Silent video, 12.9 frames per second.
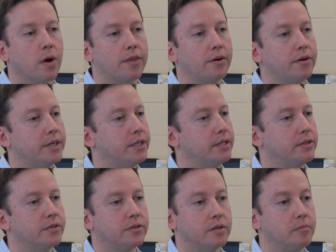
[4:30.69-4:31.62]
whether it
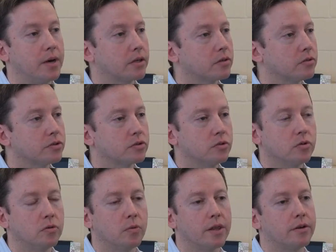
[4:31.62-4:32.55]
is in medical
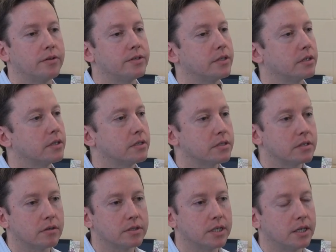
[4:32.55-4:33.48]
school, whether it's in
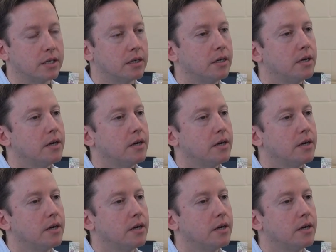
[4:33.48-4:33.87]
consulting,